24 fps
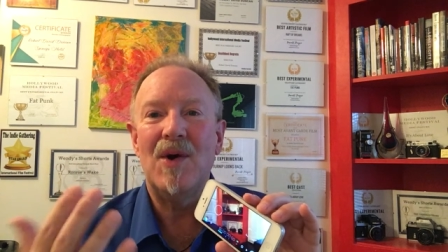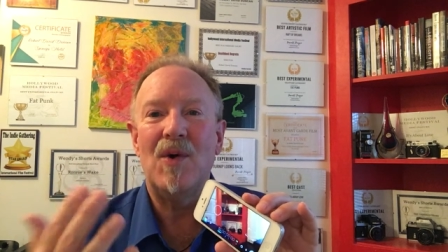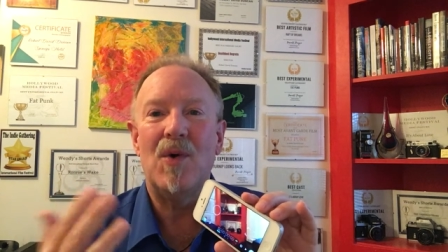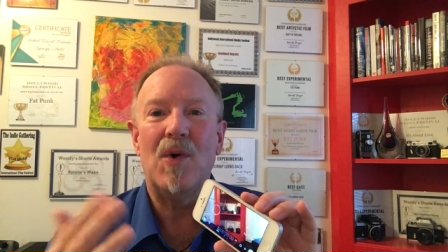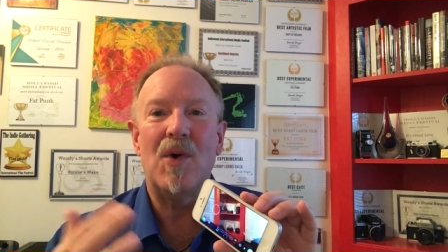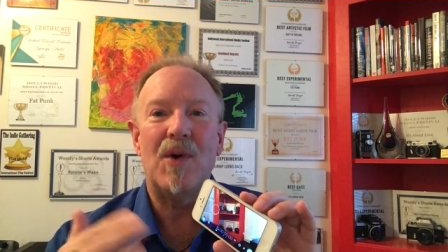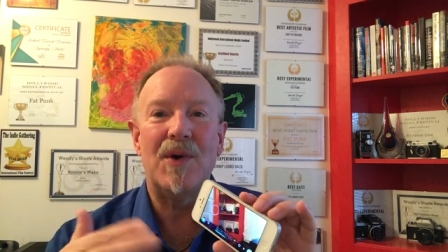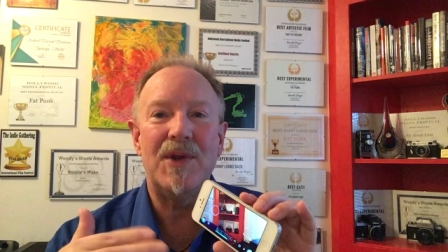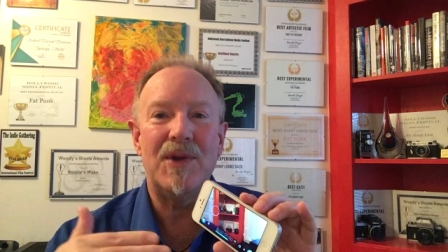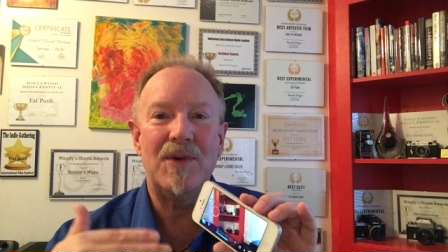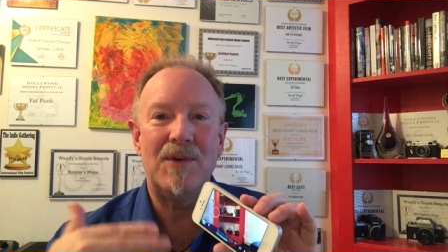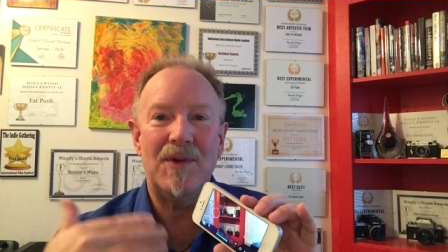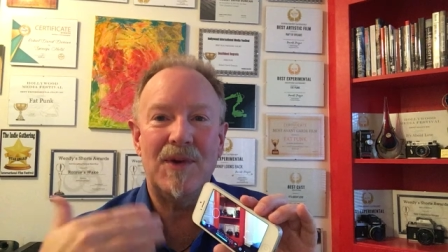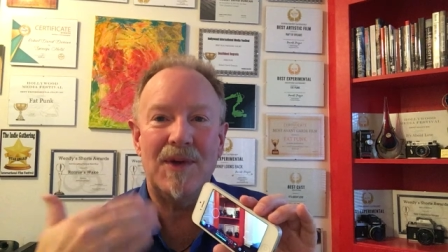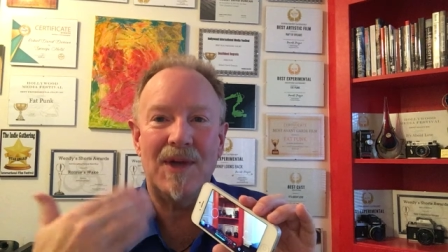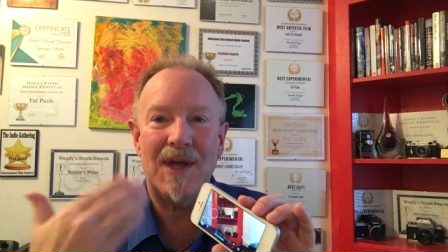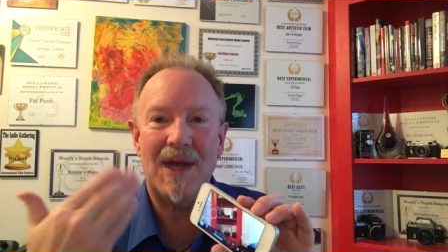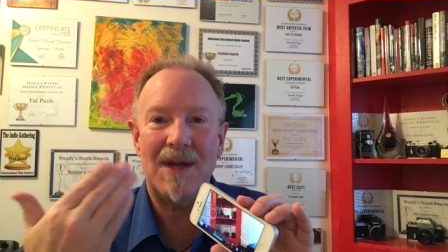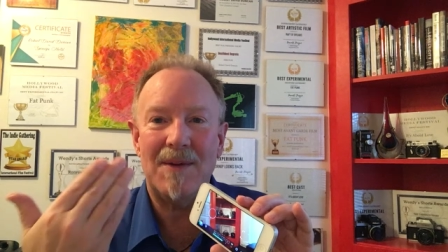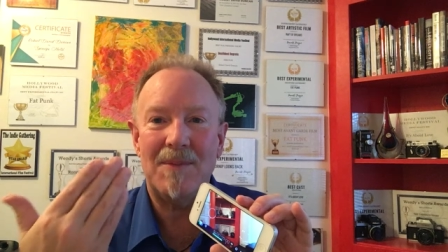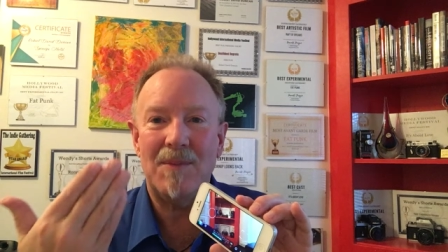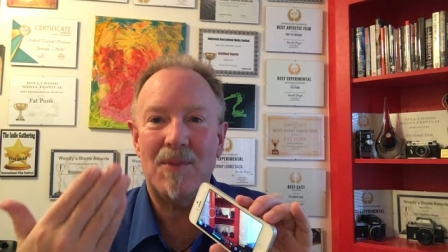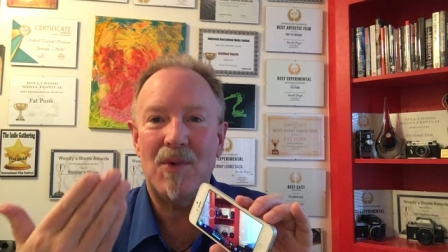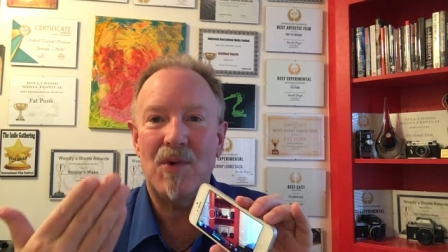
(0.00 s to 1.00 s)
Or you can
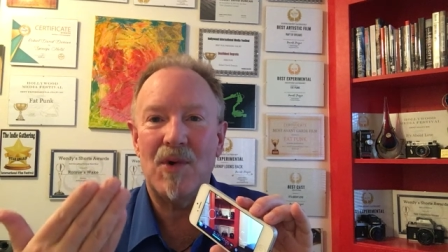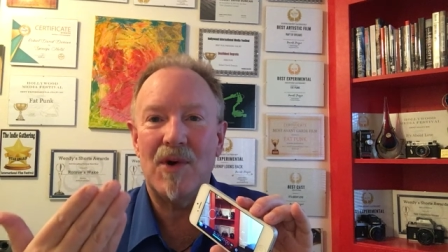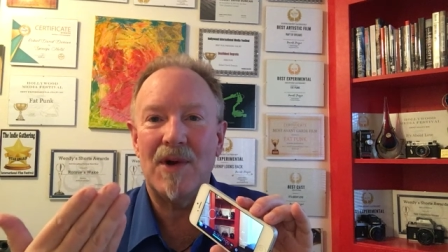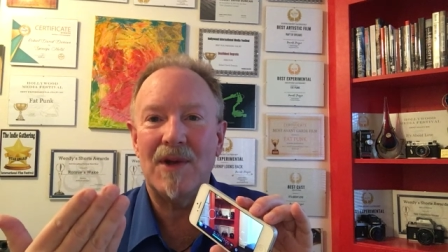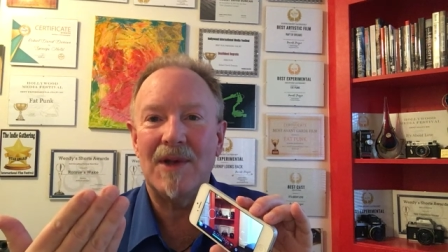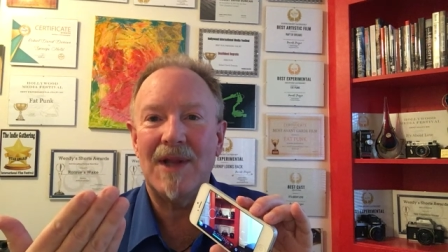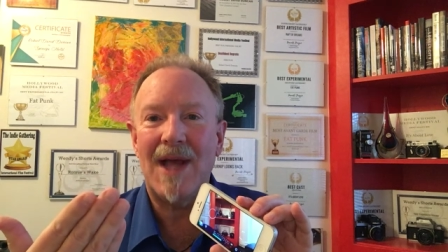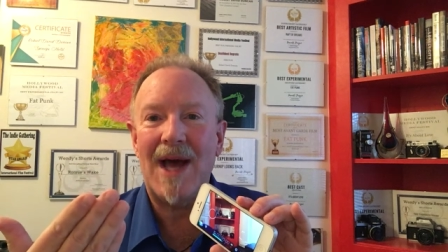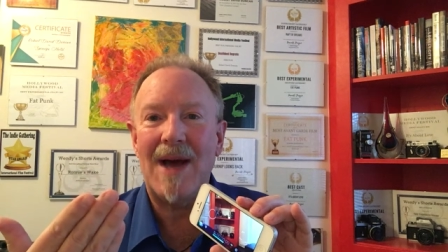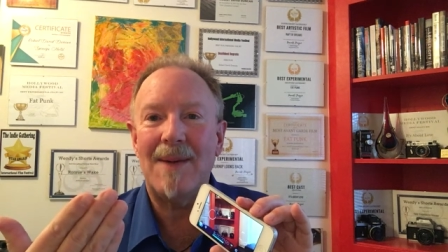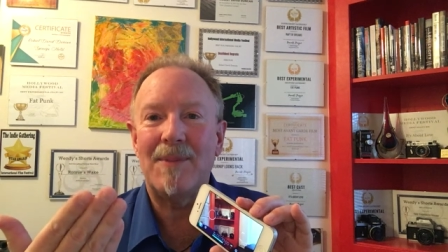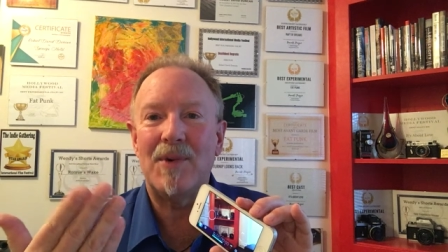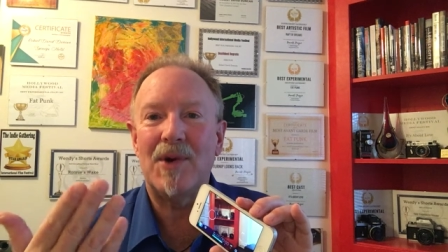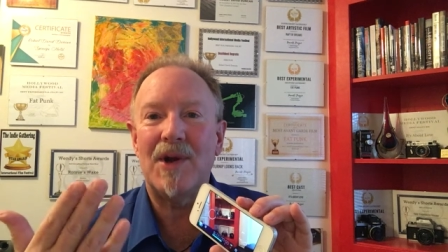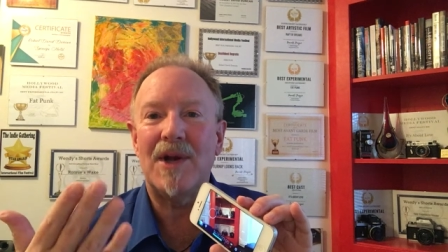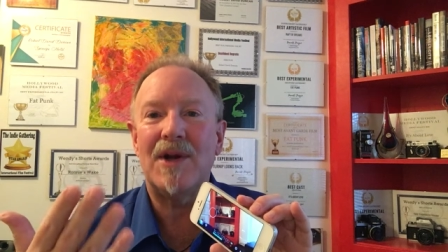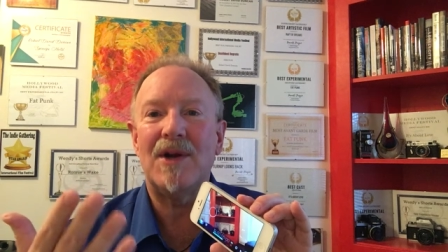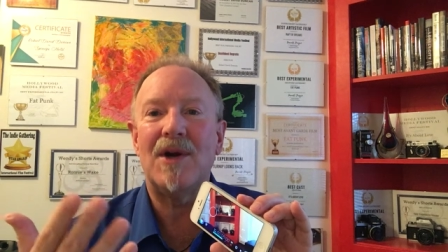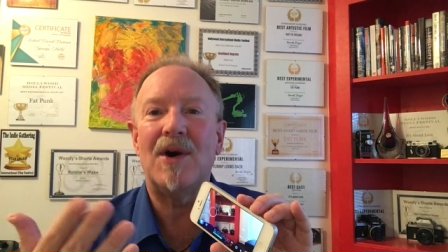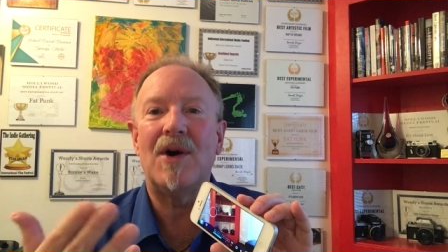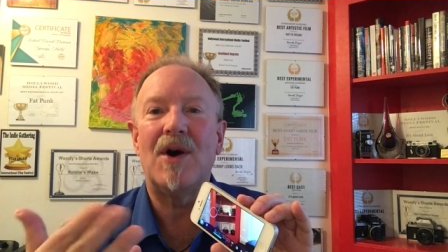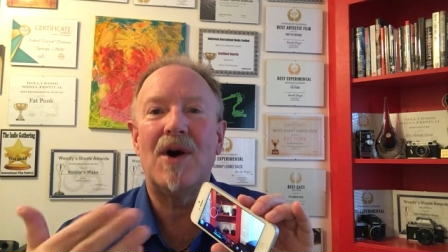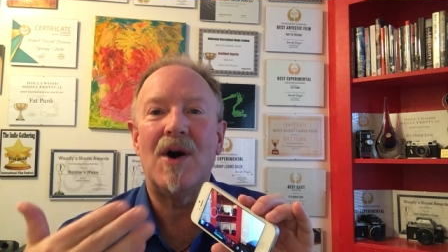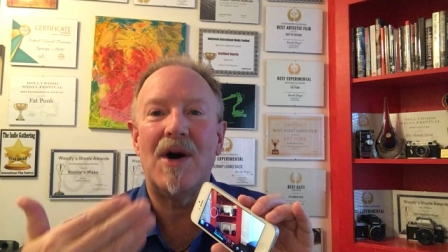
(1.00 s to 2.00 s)
get more
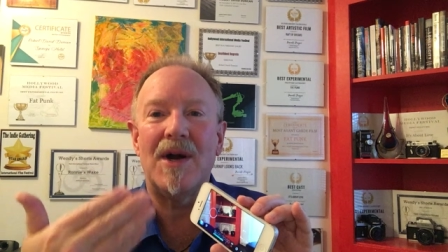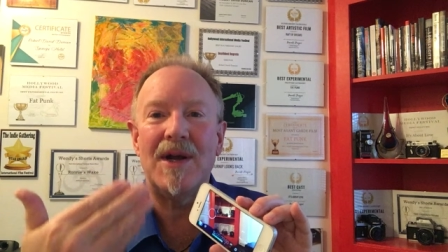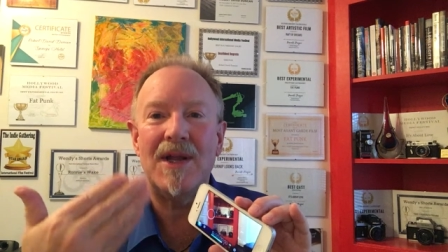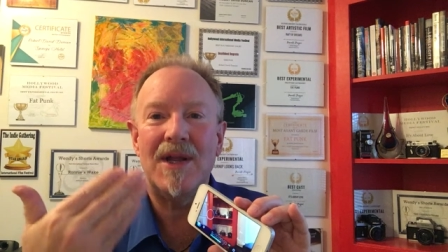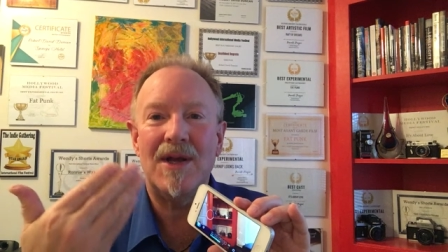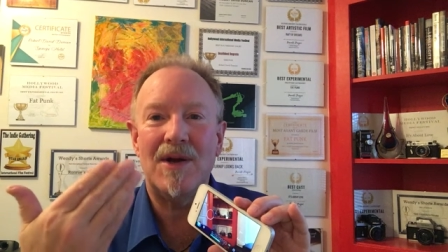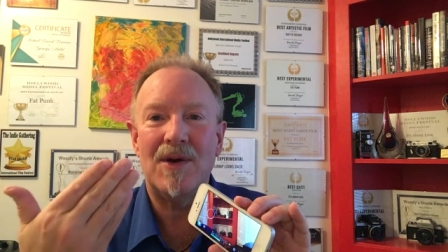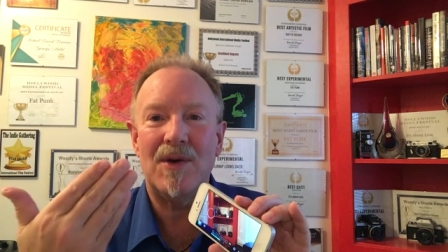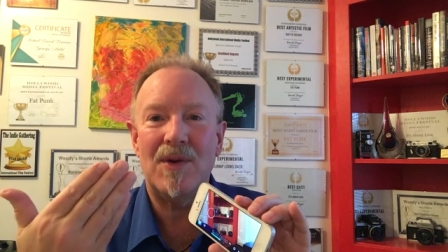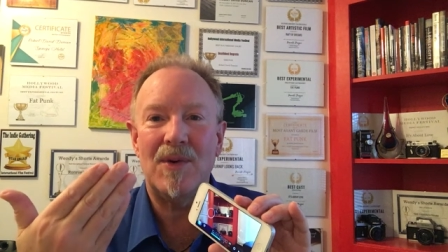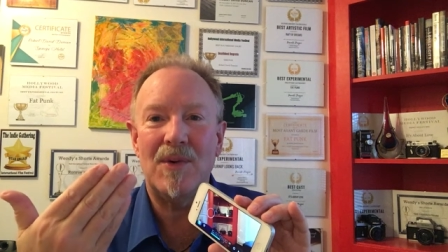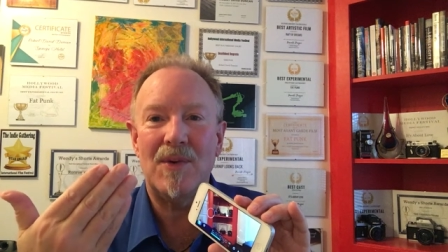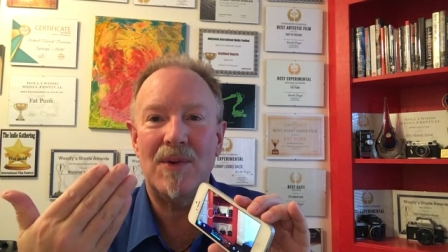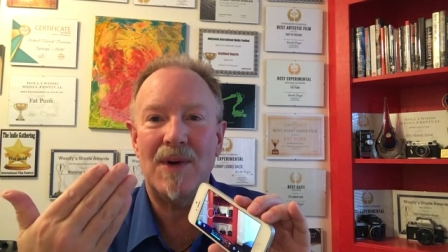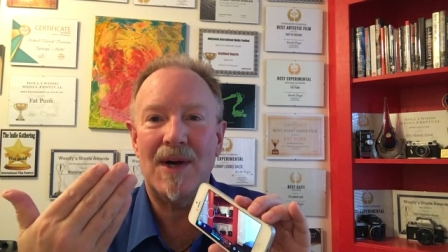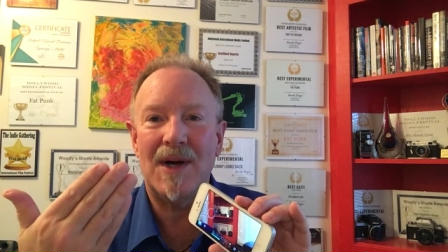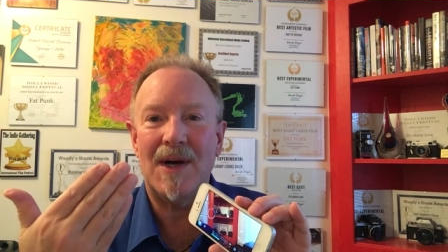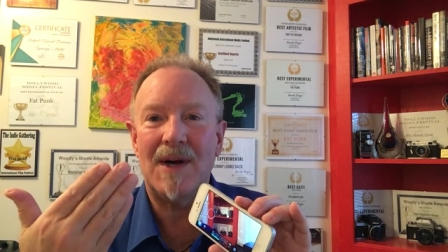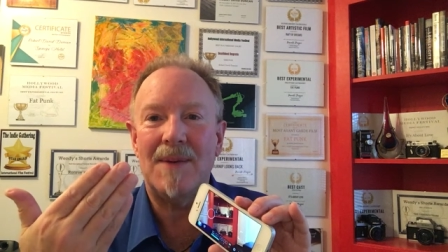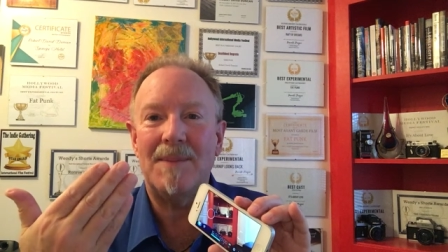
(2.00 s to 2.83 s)
elaborate audio